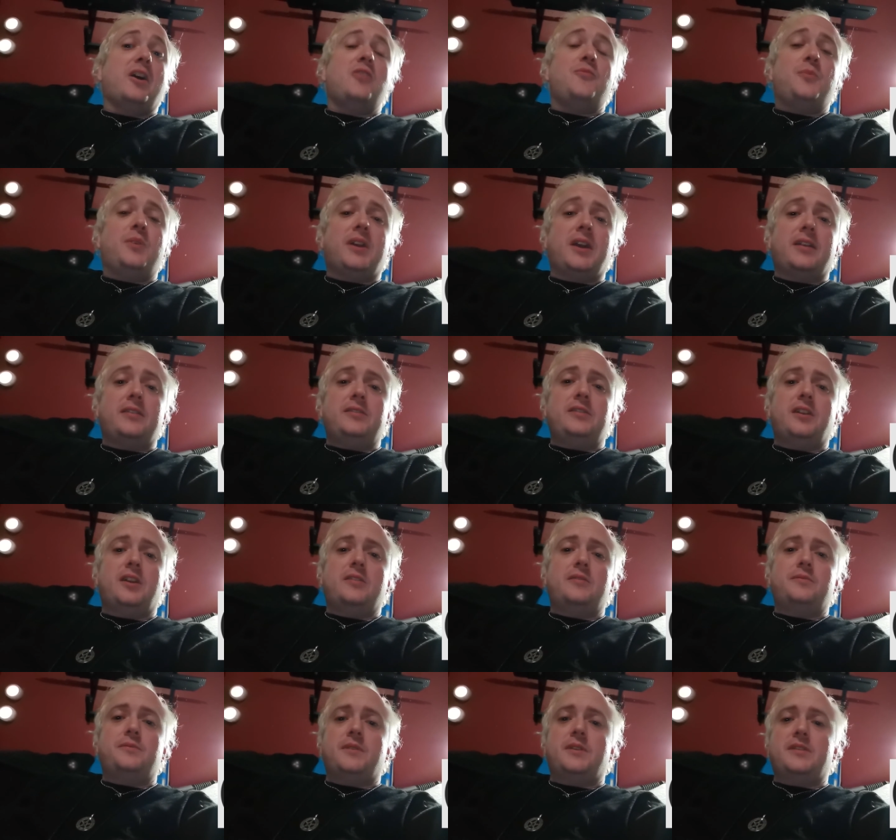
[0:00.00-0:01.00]
in hope again, you
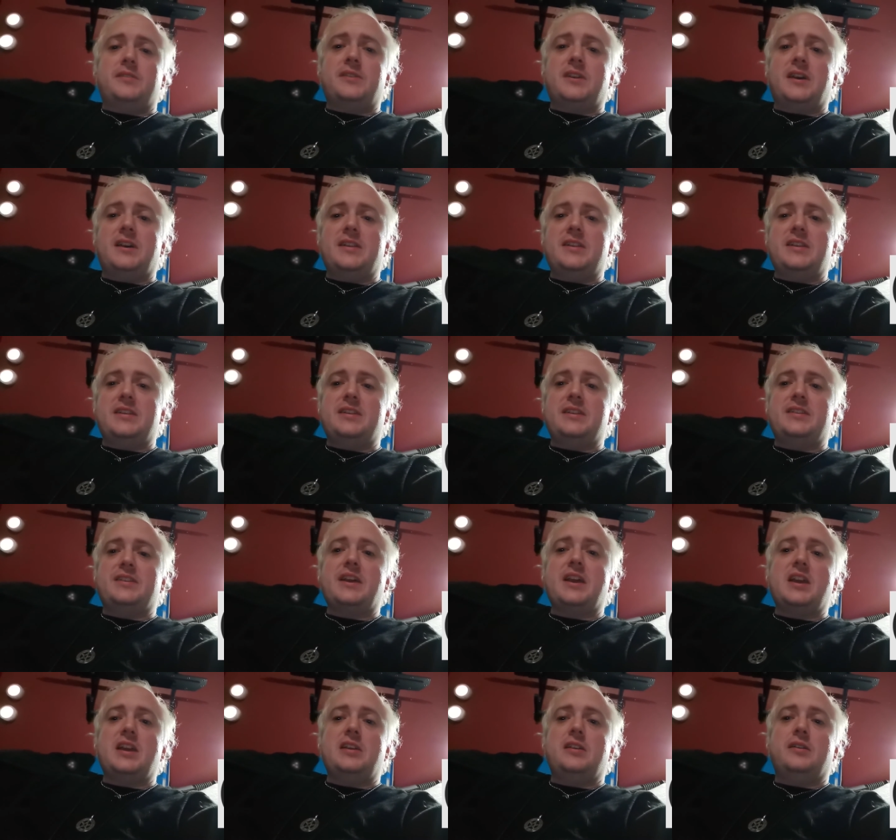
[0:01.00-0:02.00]
know. And at the end of
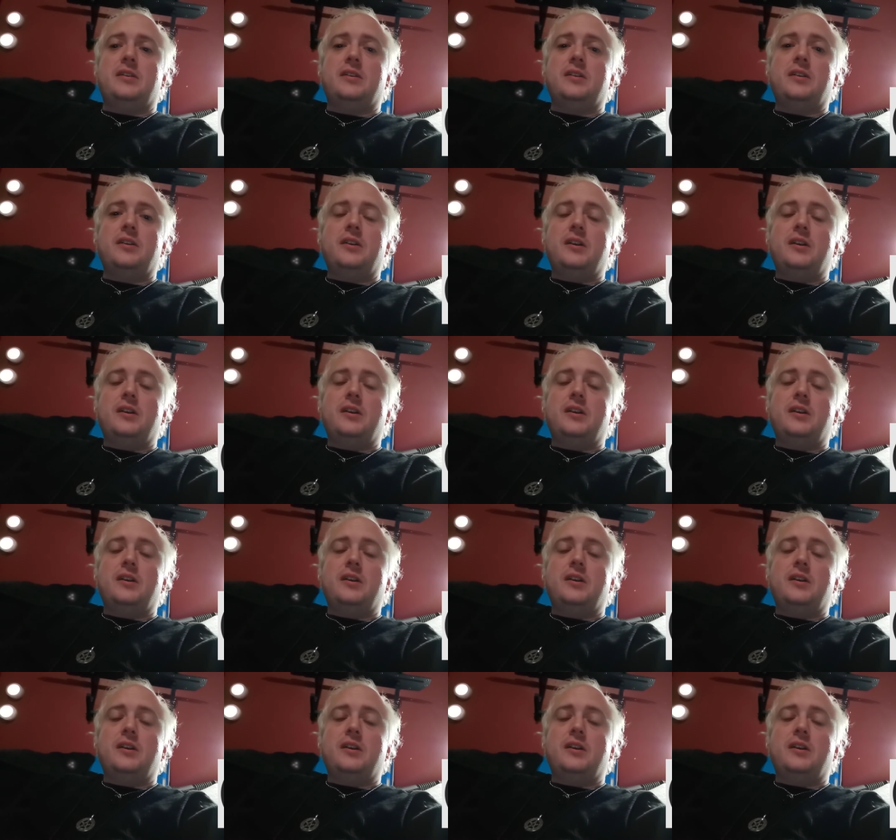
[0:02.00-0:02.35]
the day,